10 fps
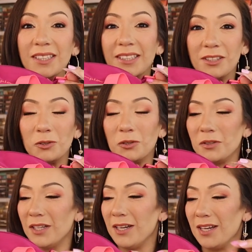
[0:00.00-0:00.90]

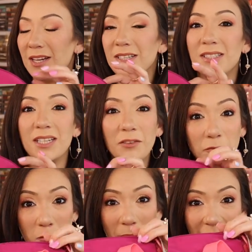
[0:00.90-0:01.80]
little
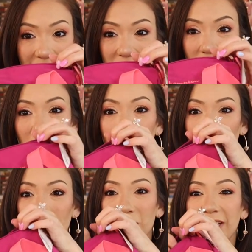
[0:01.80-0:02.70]
duffel bag
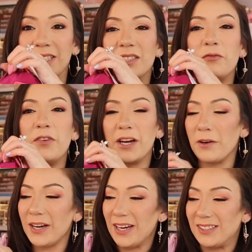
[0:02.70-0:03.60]
tote. It's
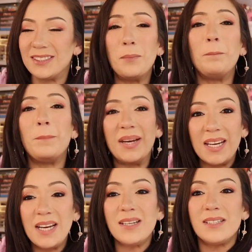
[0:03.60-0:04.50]
very, it's a
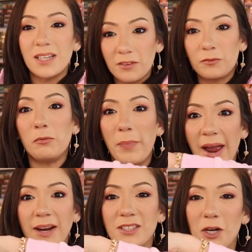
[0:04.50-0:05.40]
mini duffel
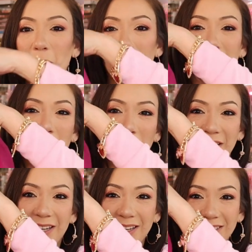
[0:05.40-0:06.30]
bag tote is what
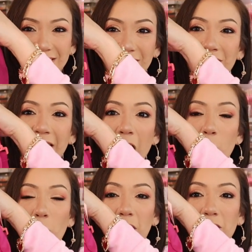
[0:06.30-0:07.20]
it is. Look
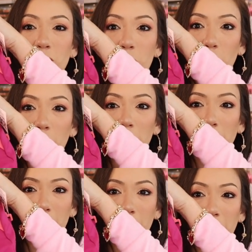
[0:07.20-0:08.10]
how
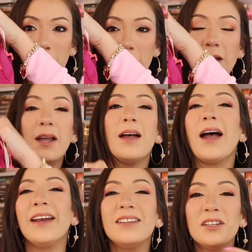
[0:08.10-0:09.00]
adorable.
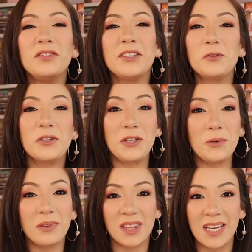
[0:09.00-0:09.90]
I love little
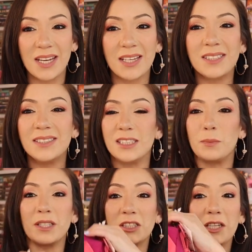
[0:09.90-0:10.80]
cute things,
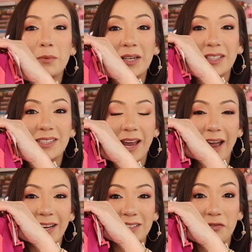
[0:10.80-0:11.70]
especially when it
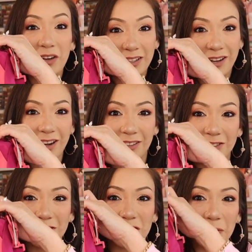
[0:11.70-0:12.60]
has fun
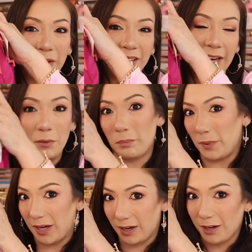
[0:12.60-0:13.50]
colors to it like
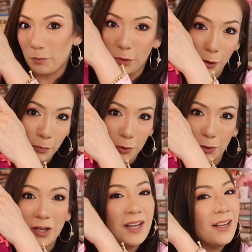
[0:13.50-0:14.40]
pink,
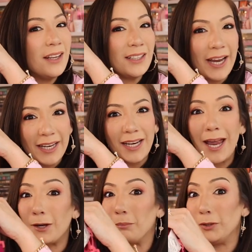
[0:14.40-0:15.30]
purple,
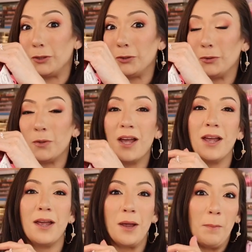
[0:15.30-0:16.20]
lilac, blue
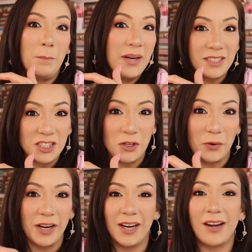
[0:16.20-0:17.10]
mint
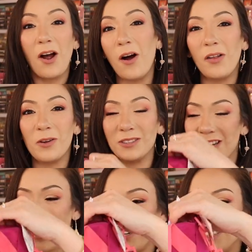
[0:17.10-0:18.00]
green, all those
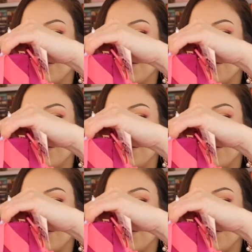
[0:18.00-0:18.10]
kinds